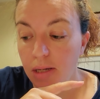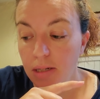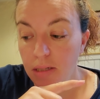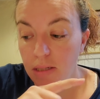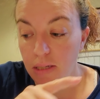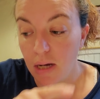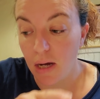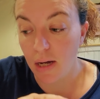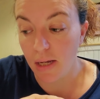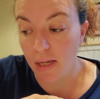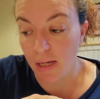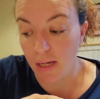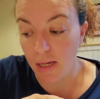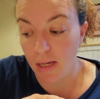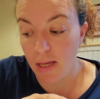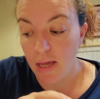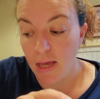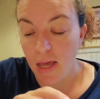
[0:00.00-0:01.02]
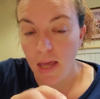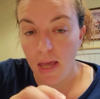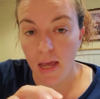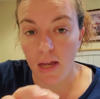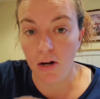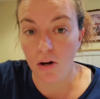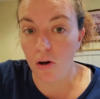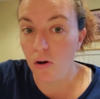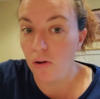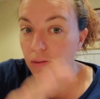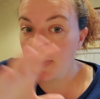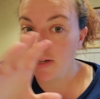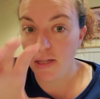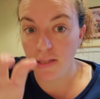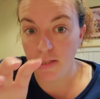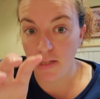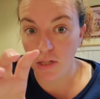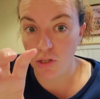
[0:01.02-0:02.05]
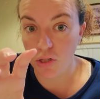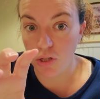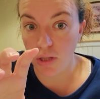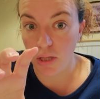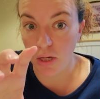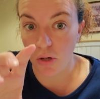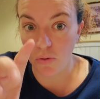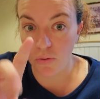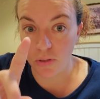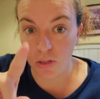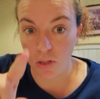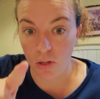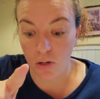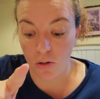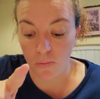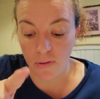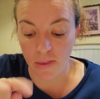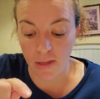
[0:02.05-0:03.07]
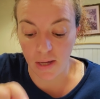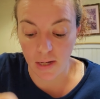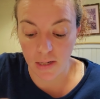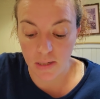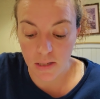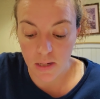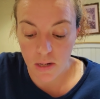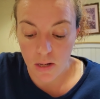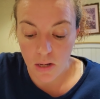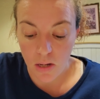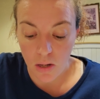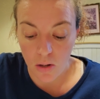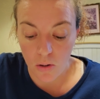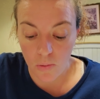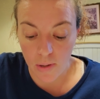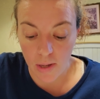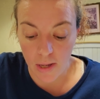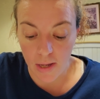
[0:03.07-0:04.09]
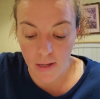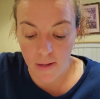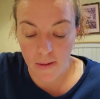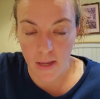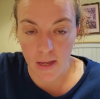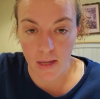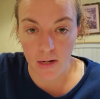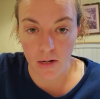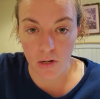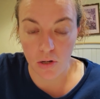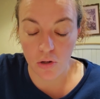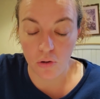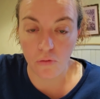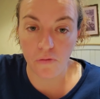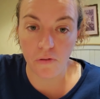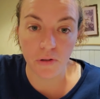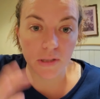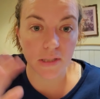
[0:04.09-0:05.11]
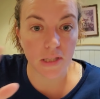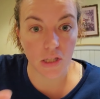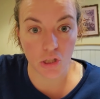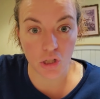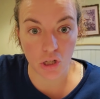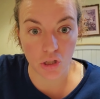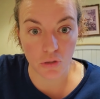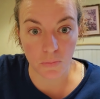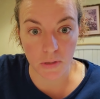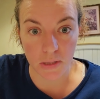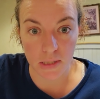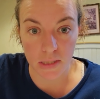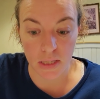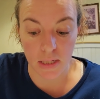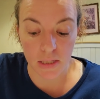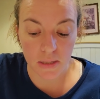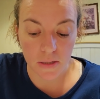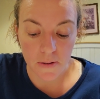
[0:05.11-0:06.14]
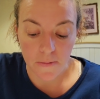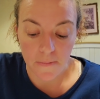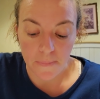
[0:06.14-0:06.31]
dying and all the contention that goes along with that. Okay, and who fills the judgment seat.